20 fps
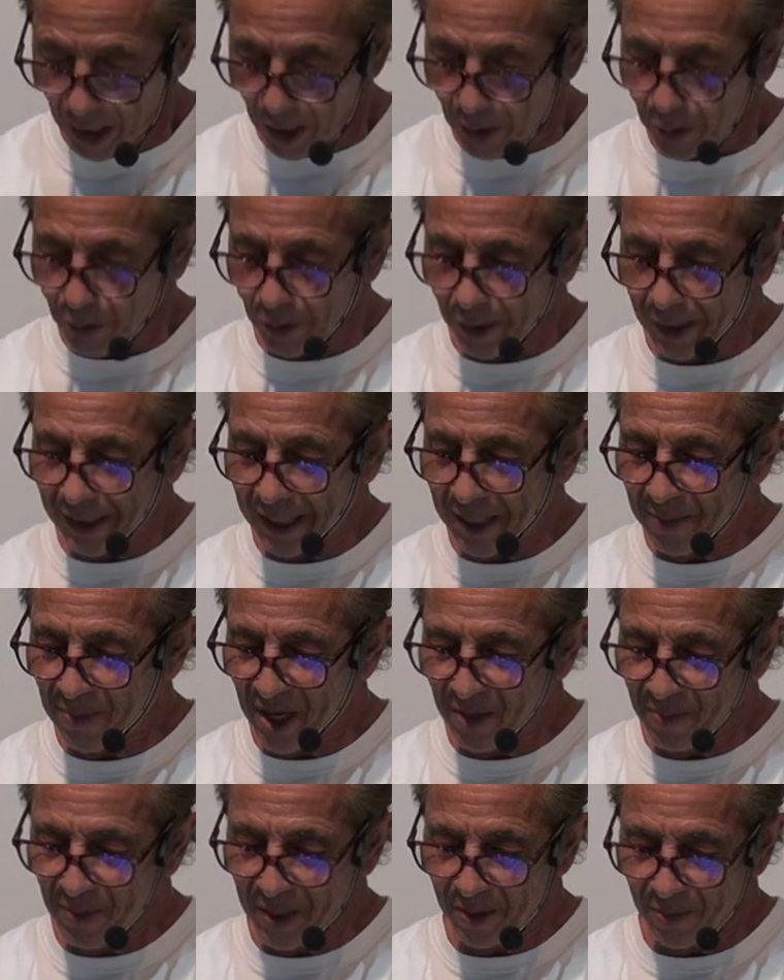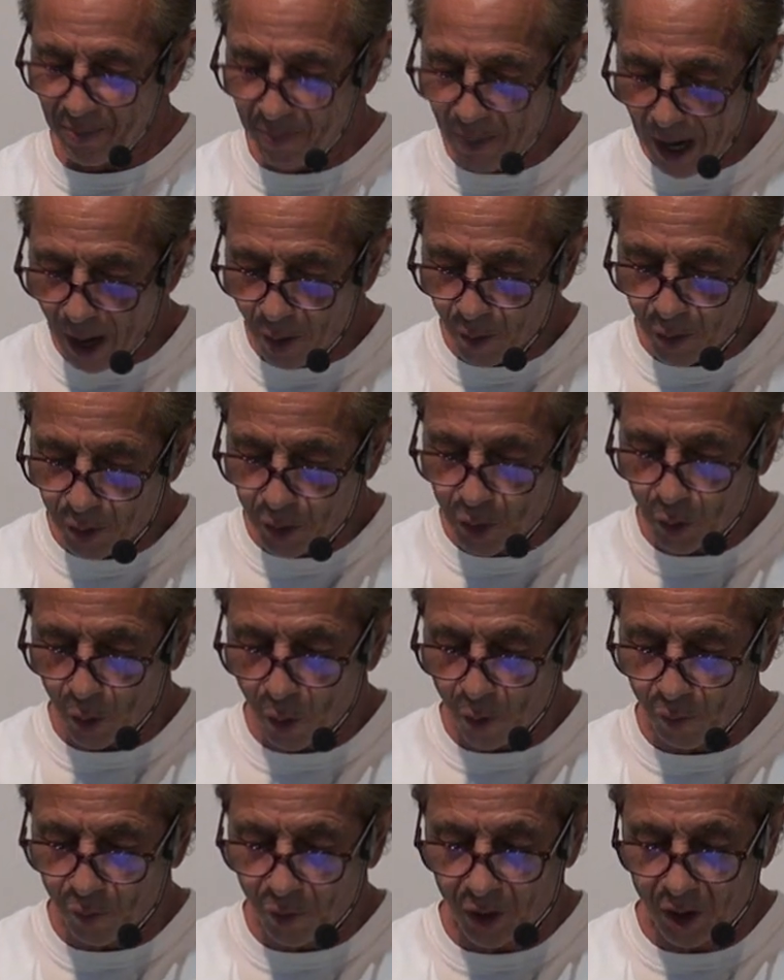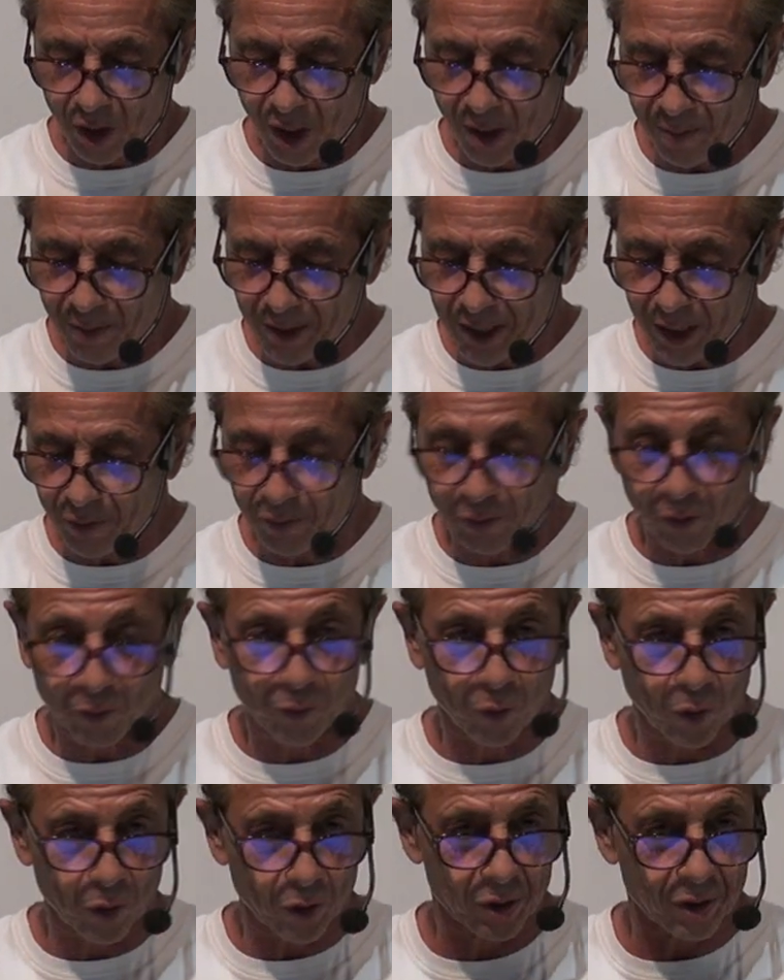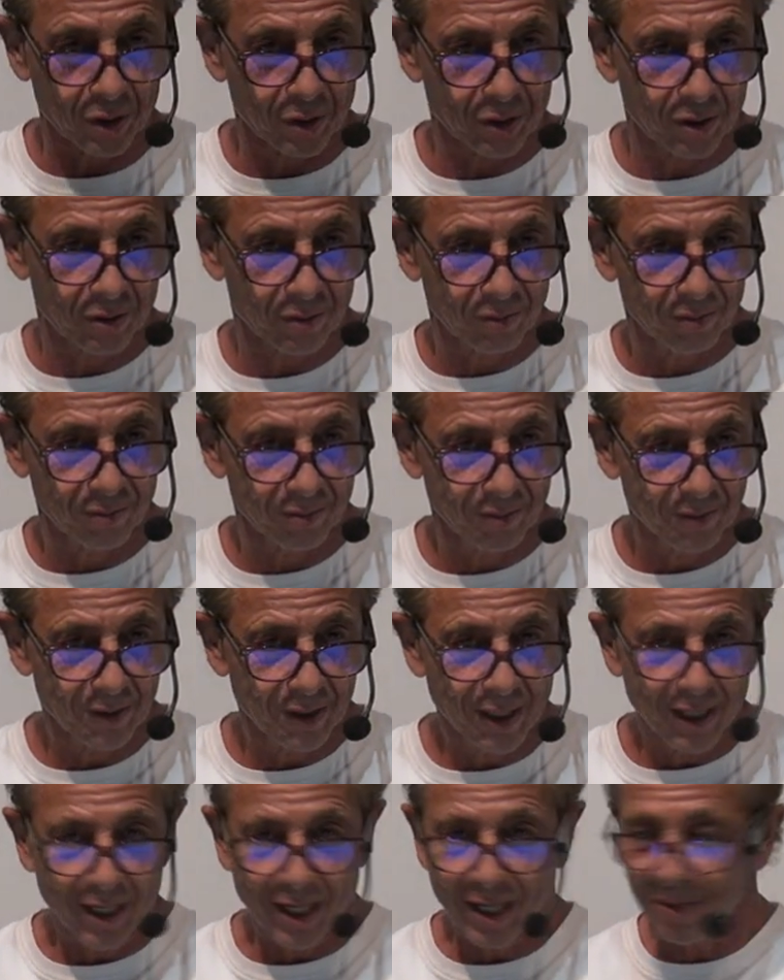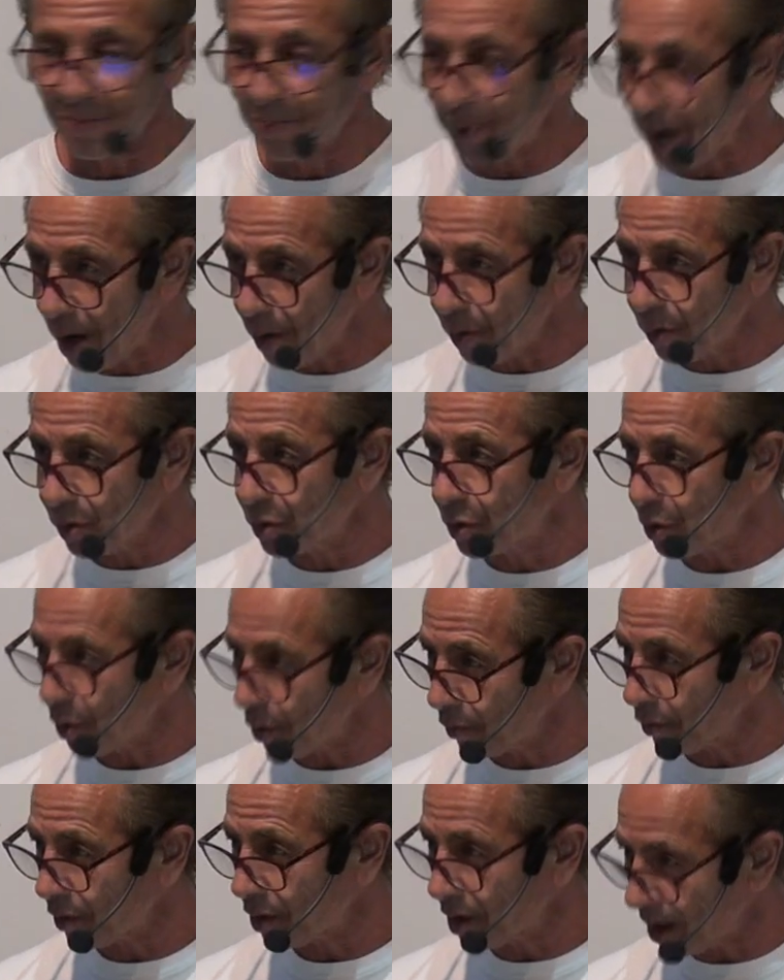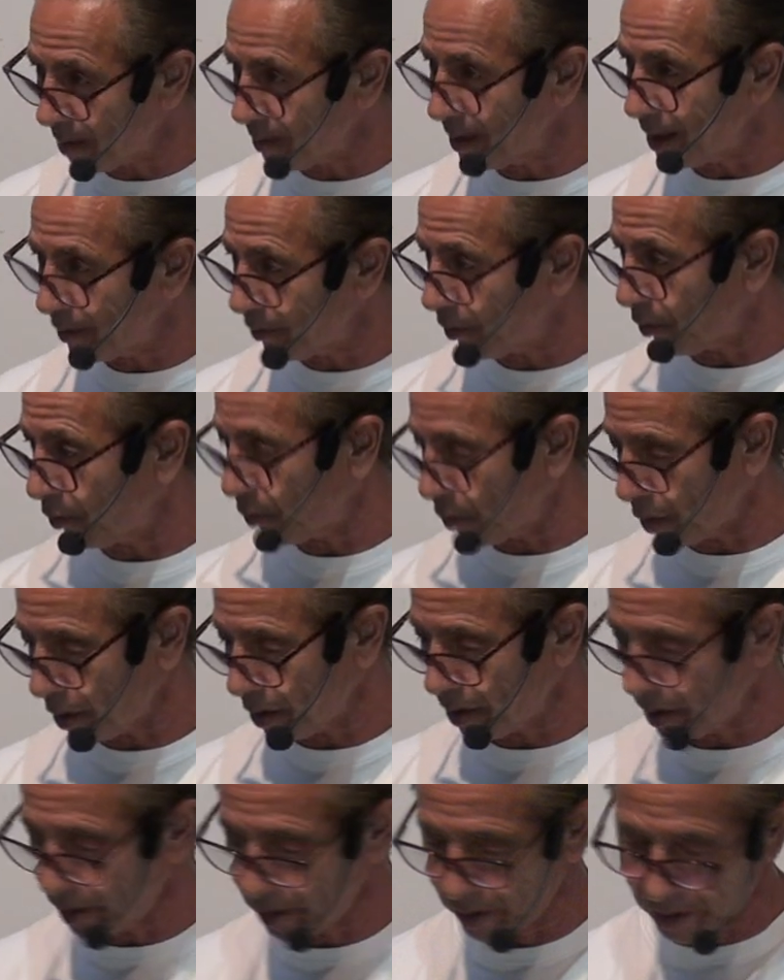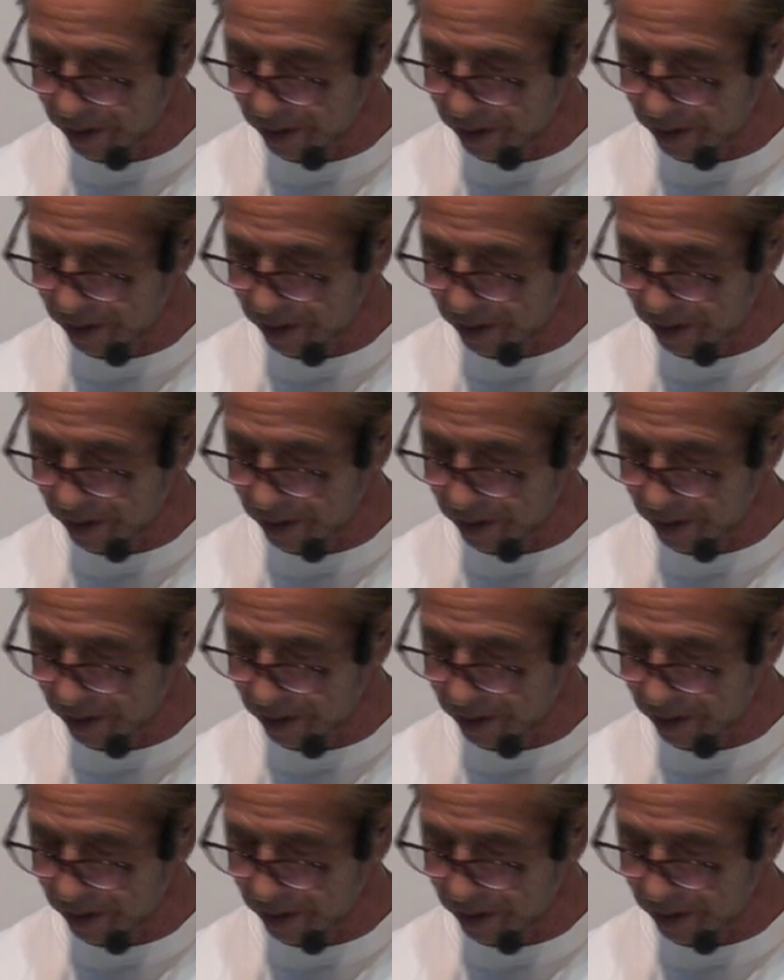so that they may be empowered to overcome evil forces empowered to overcome evil forces